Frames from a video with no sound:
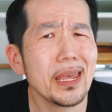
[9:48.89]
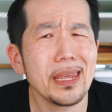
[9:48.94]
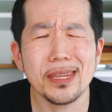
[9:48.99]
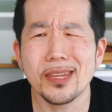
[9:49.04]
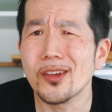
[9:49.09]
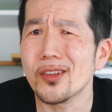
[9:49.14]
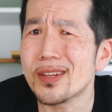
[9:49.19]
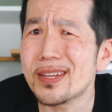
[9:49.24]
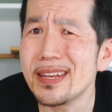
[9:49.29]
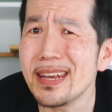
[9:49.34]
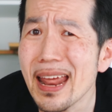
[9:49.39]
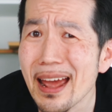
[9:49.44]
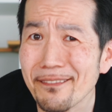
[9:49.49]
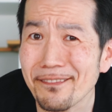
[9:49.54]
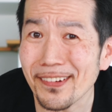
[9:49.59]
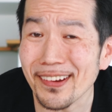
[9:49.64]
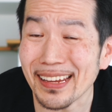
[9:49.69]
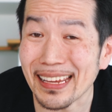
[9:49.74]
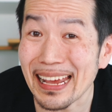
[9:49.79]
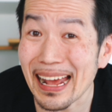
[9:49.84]
you'd
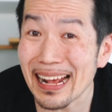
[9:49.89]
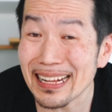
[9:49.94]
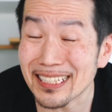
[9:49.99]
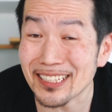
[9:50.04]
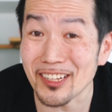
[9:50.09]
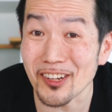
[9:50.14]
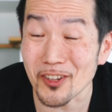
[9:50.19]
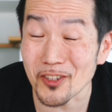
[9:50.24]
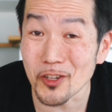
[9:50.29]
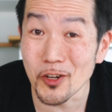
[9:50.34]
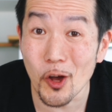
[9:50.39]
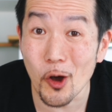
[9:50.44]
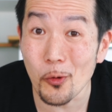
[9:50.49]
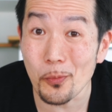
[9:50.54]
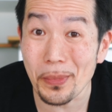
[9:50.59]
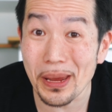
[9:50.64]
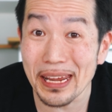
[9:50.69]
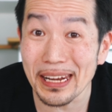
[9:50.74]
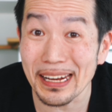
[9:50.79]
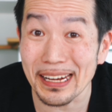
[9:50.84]
never guess there's no
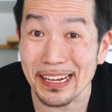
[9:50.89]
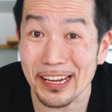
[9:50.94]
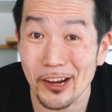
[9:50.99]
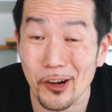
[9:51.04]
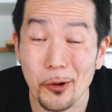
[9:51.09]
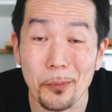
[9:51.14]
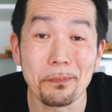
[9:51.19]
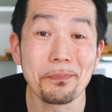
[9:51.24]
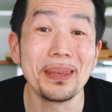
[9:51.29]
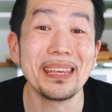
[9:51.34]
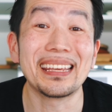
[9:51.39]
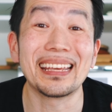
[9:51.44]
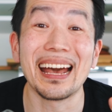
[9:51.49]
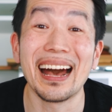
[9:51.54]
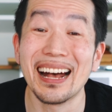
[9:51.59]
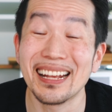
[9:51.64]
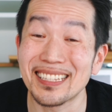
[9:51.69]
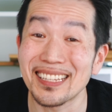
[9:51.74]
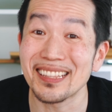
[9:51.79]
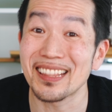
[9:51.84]
meat in here
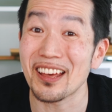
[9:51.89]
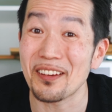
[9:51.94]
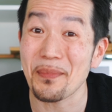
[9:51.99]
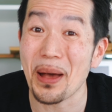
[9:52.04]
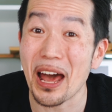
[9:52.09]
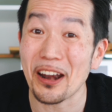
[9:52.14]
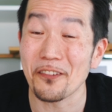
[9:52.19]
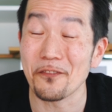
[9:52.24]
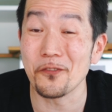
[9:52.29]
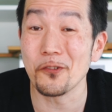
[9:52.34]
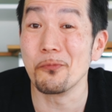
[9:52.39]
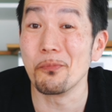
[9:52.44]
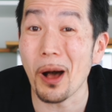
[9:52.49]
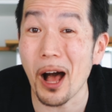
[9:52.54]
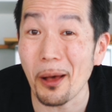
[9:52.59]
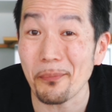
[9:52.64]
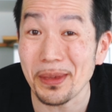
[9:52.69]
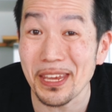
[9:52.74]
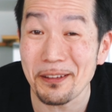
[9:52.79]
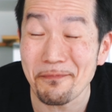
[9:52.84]
because of the amount of
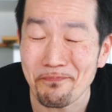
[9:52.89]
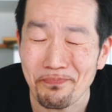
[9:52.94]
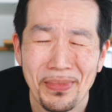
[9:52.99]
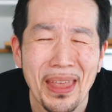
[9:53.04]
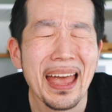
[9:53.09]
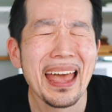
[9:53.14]
umami.